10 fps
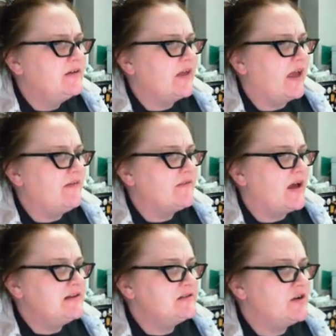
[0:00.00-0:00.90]
Okay,
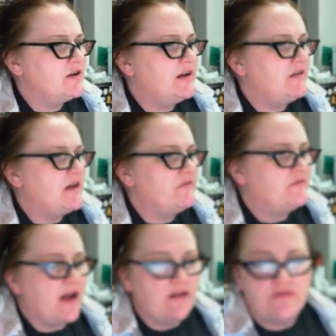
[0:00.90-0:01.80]
I started at a
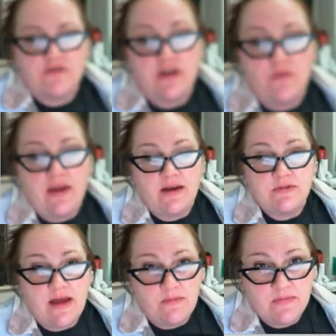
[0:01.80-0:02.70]
5:30 wake up
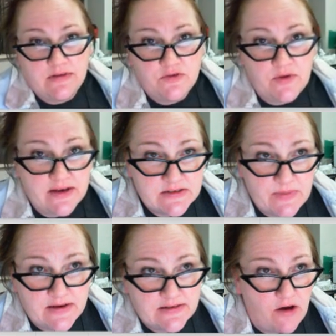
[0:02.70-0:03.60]
time. Do I
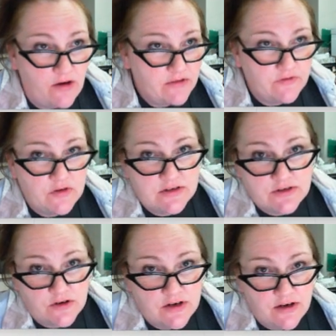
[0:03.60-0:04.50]
expect all of you to
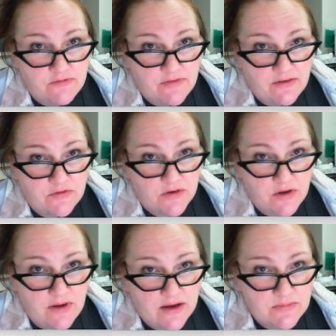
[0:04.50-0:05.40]
start at a 5:30
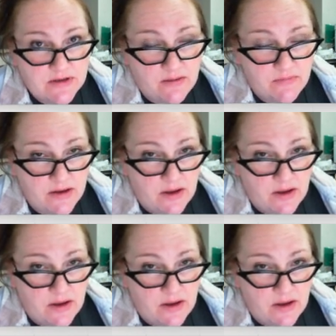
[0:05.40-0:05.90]
wake up time?